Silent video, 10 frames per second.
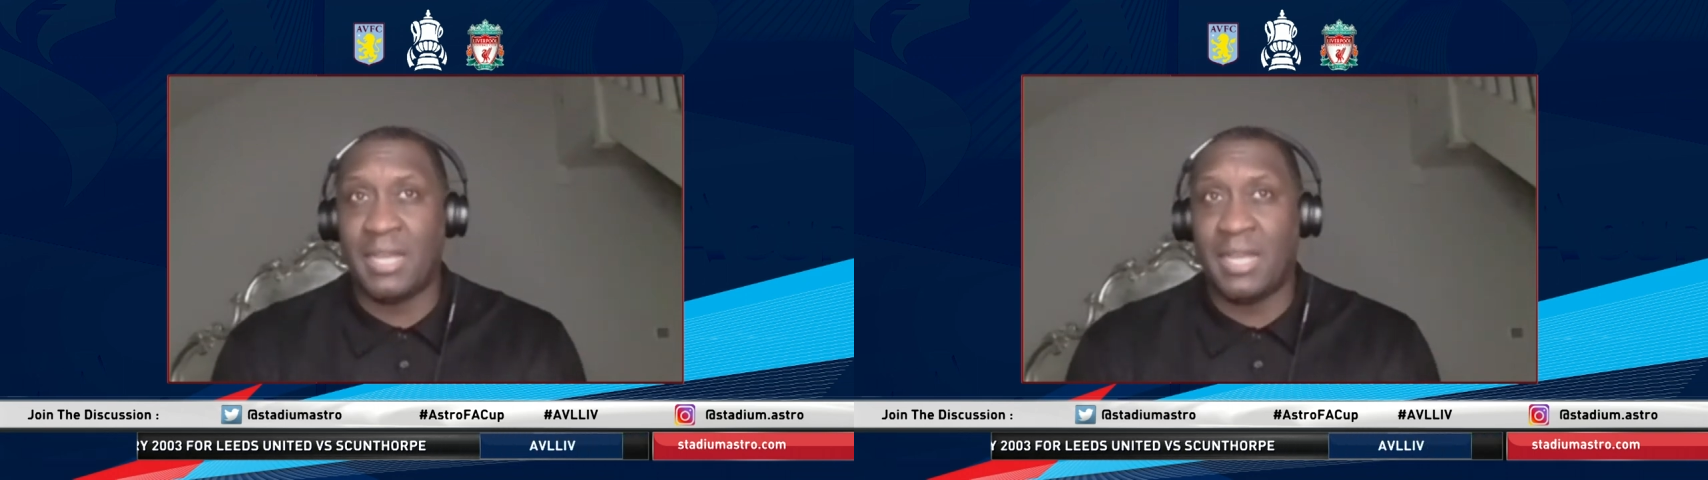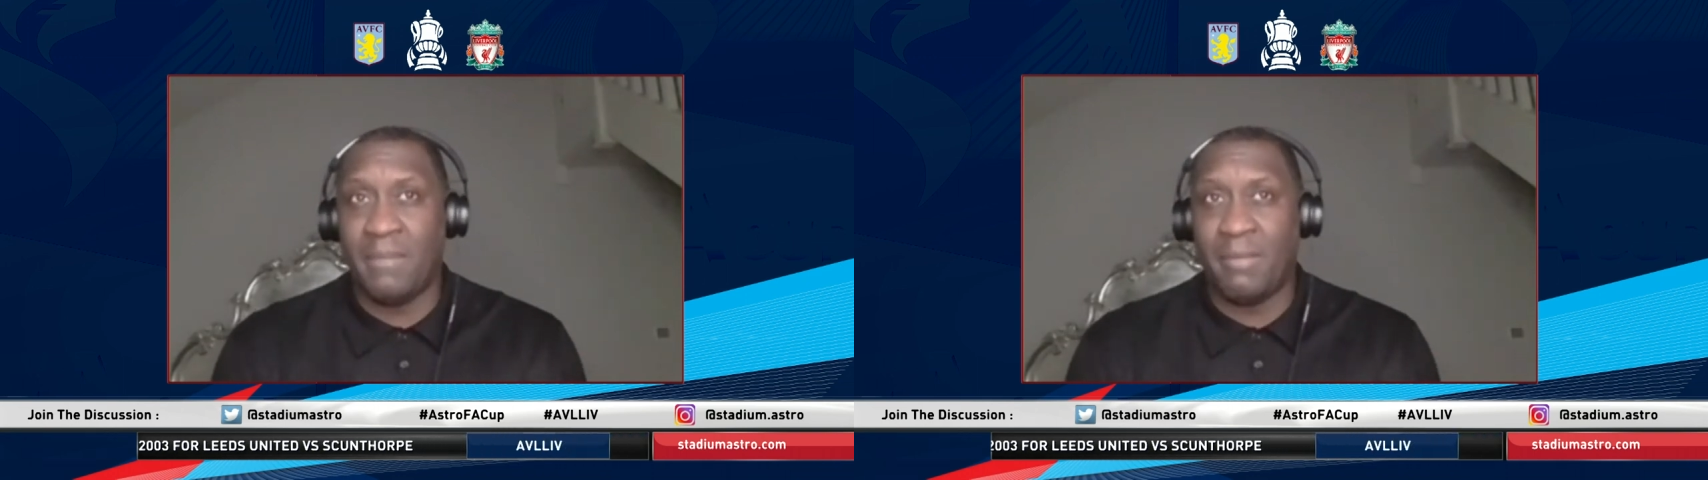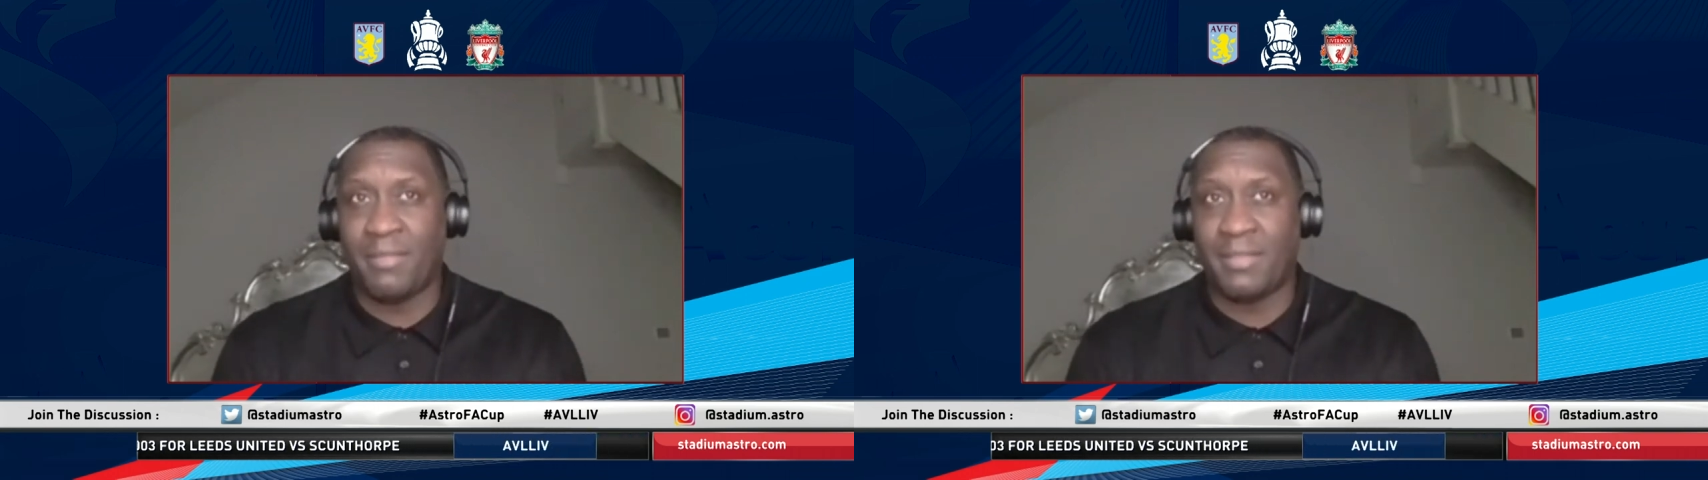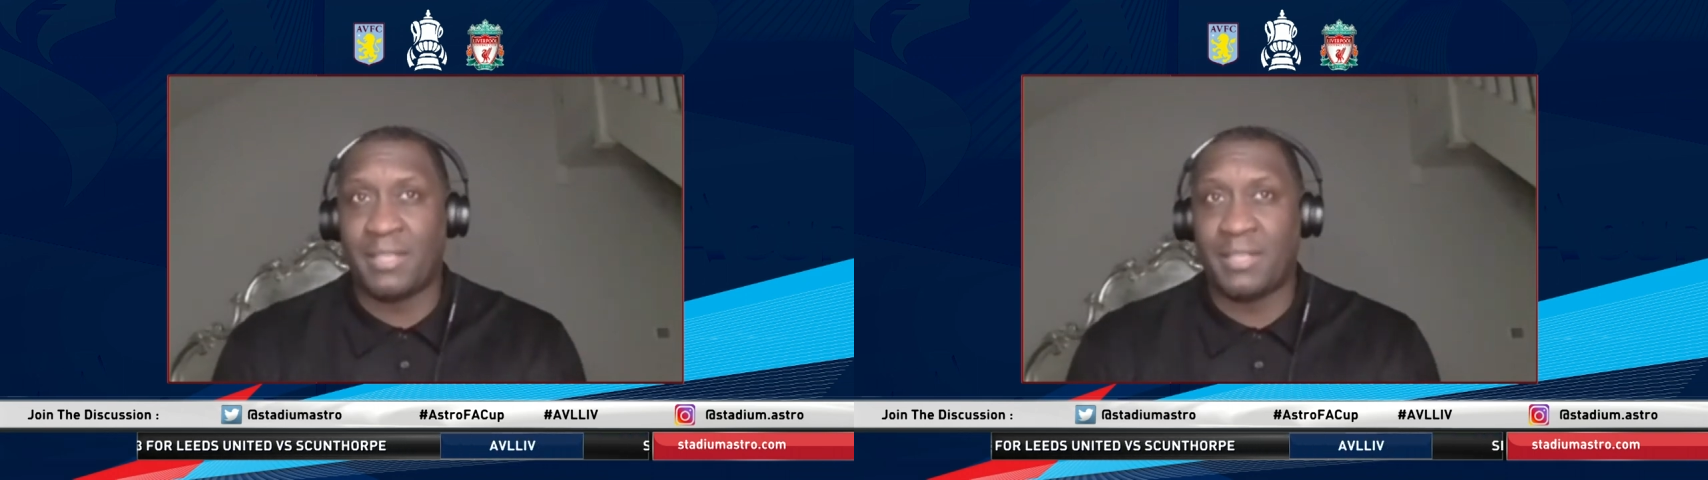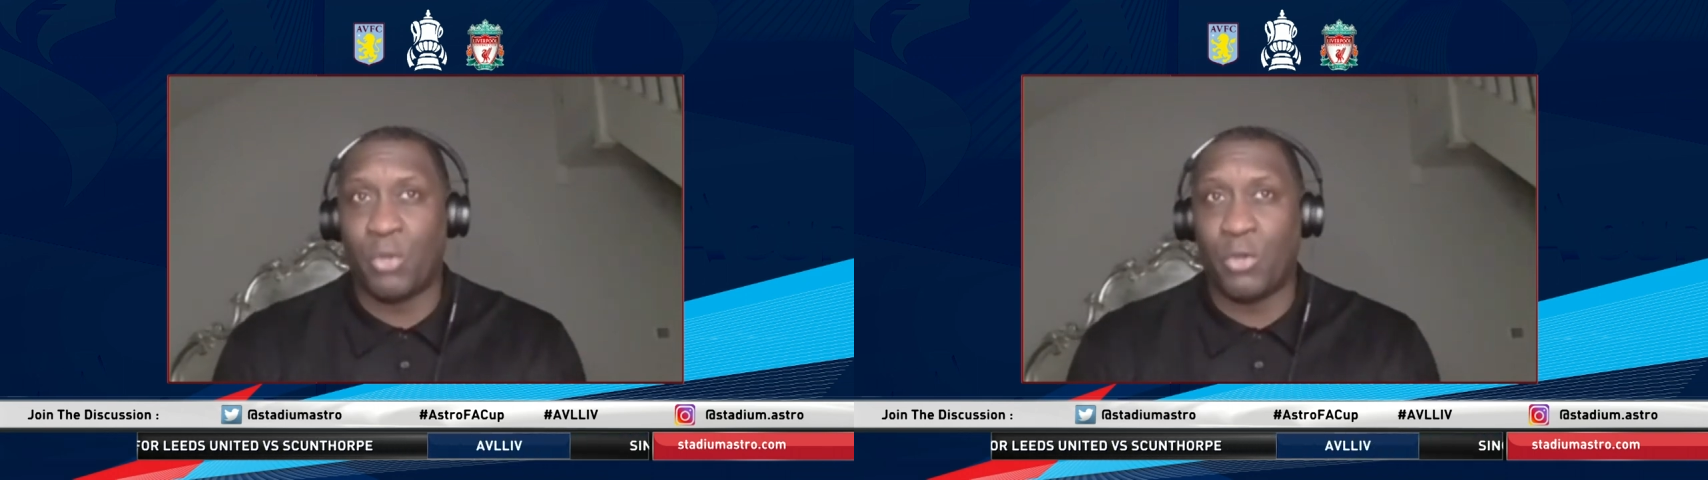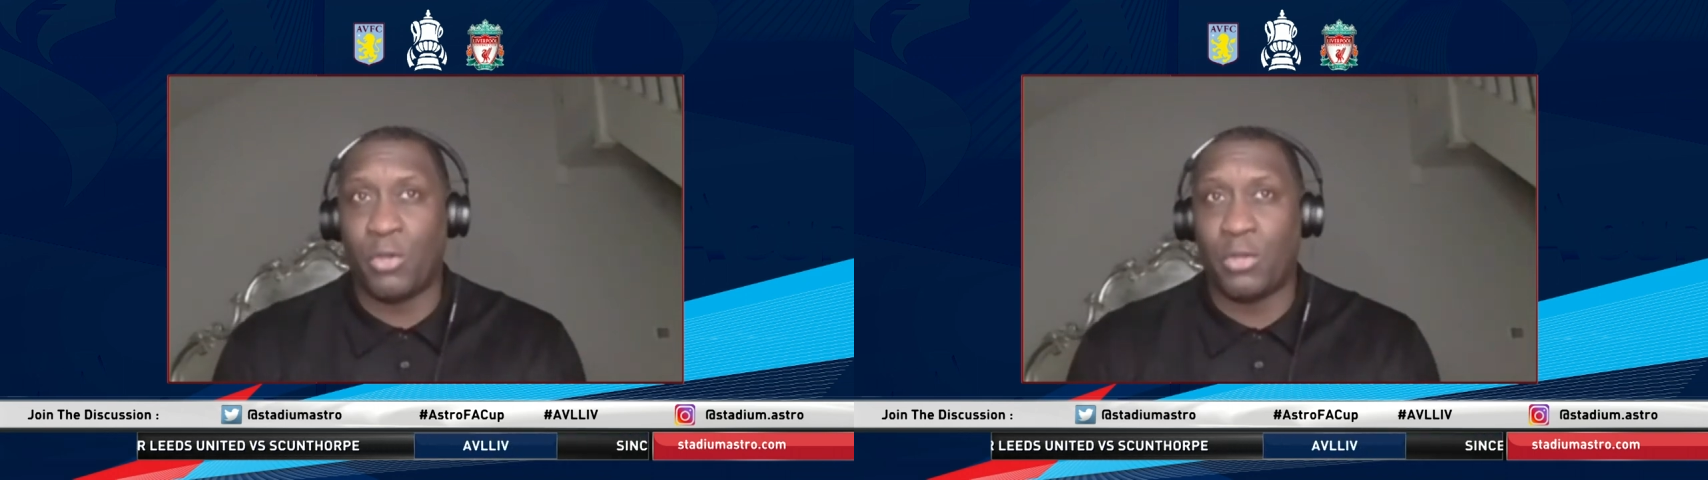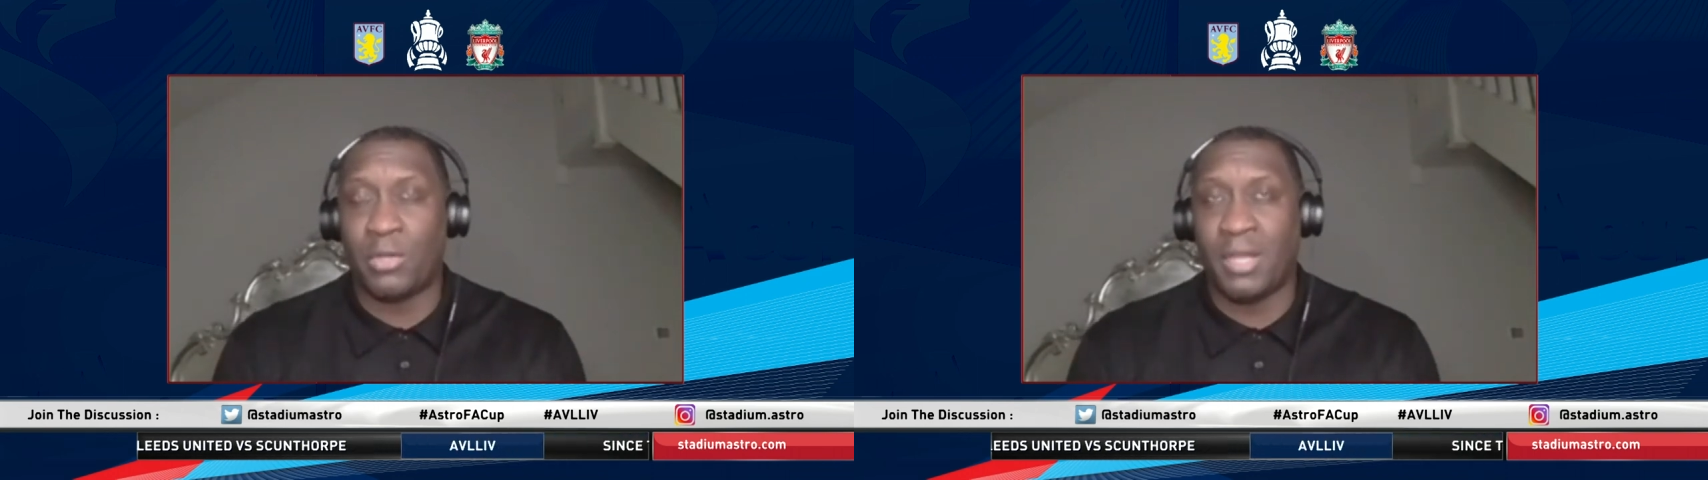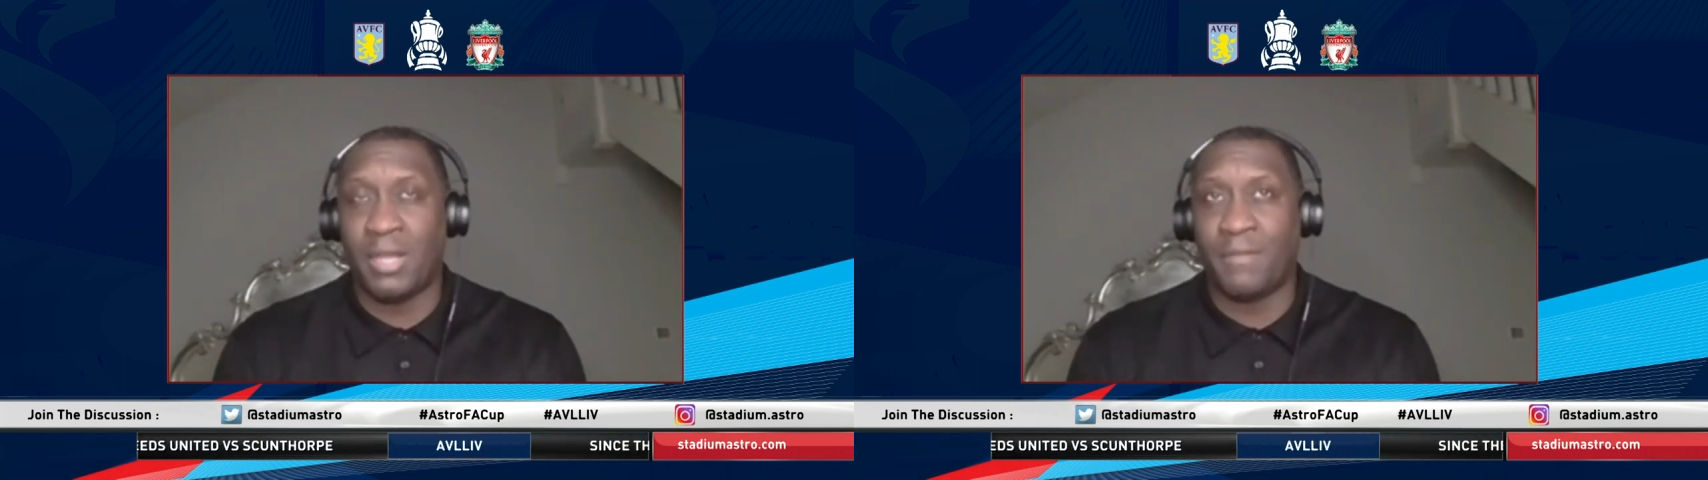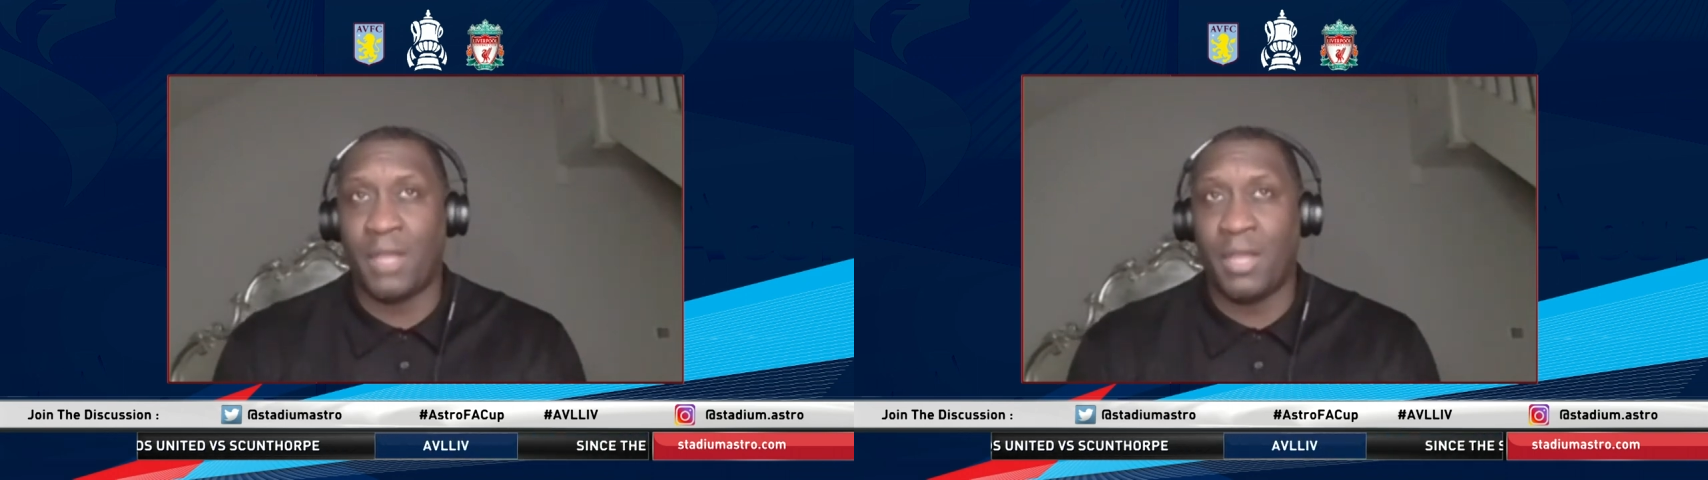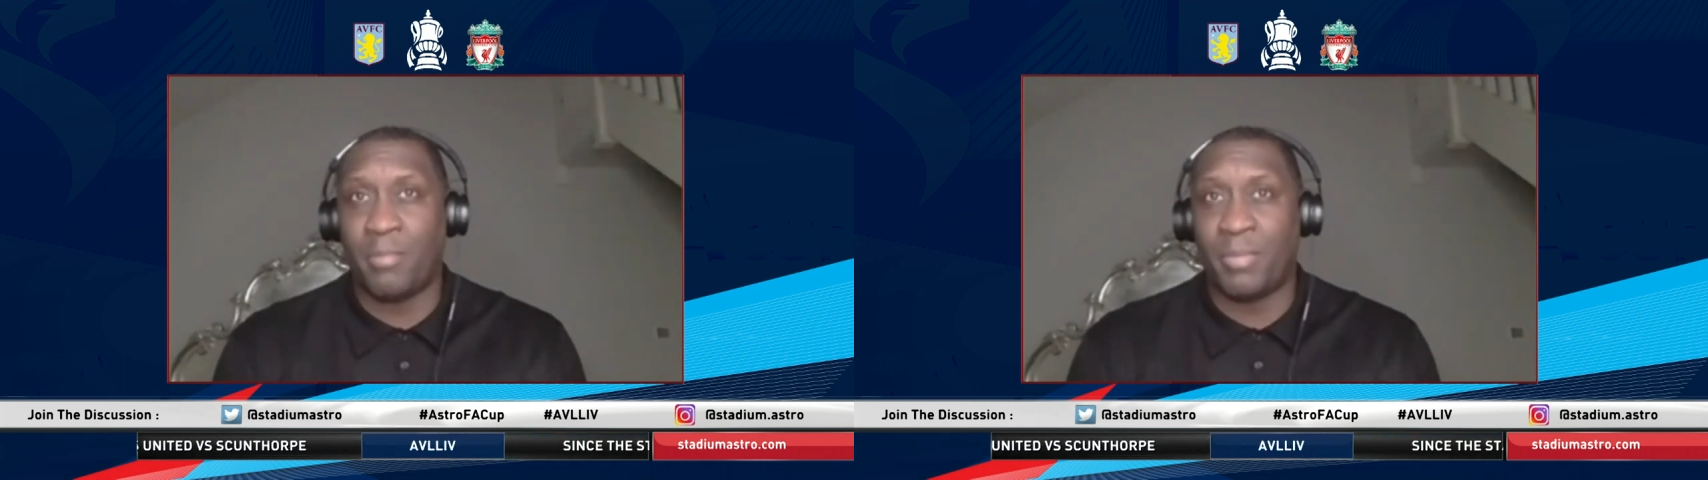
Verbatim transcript: Um, I think he's more of a,